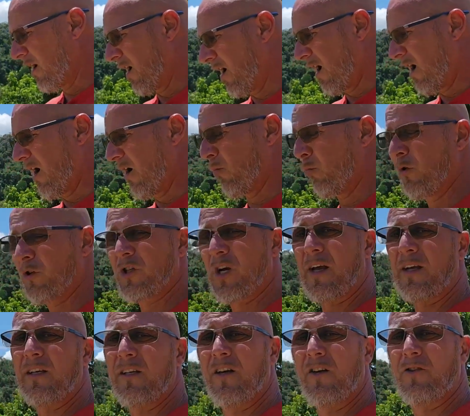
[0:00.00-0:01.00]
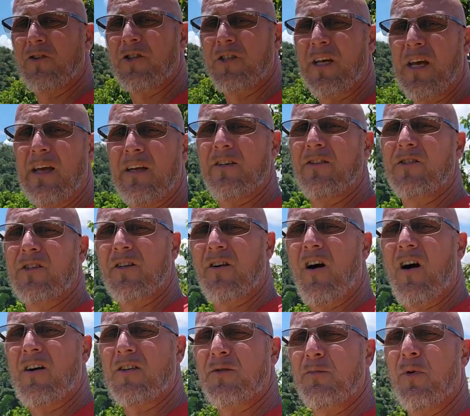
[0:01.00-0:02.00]
which I can understand because it
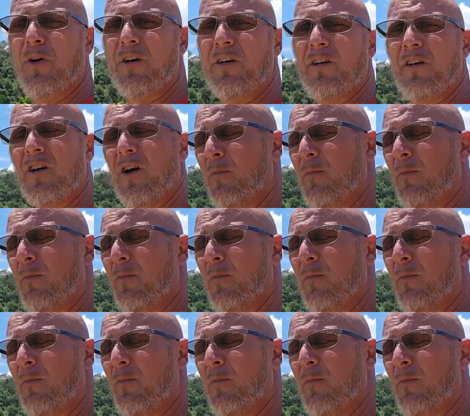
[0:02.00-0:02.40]
costs money to